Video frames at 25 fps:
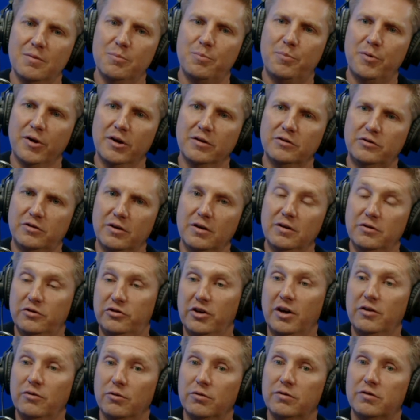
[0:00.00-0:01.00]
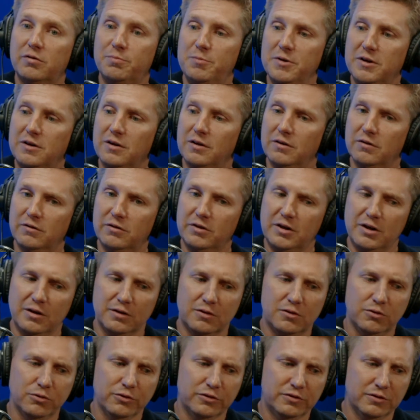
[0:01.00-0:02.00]
But in general speaking, as you
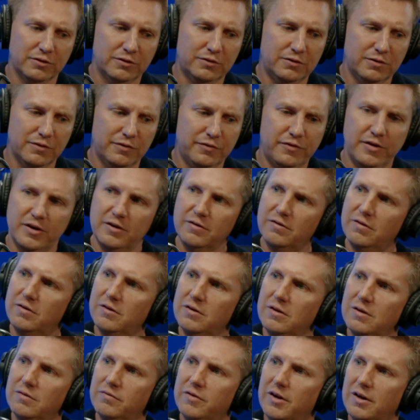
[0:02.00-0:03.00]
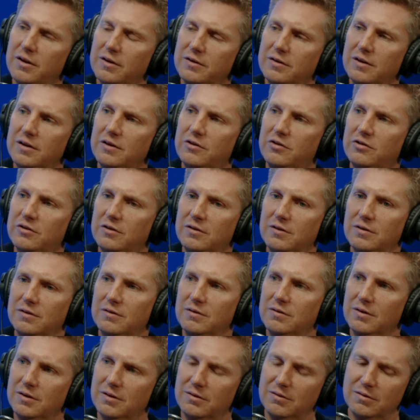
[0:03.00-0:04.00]
get closer to phase 3 and validation
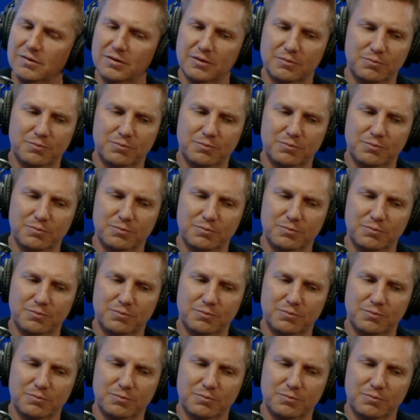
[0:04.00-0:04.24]
and